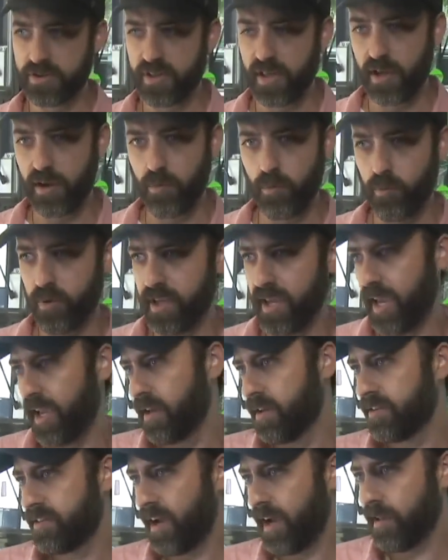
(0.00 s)
that we
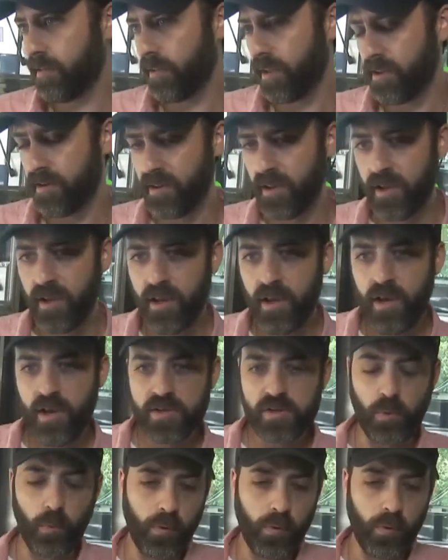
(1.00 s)
ate in Thailand. Mm -hmm.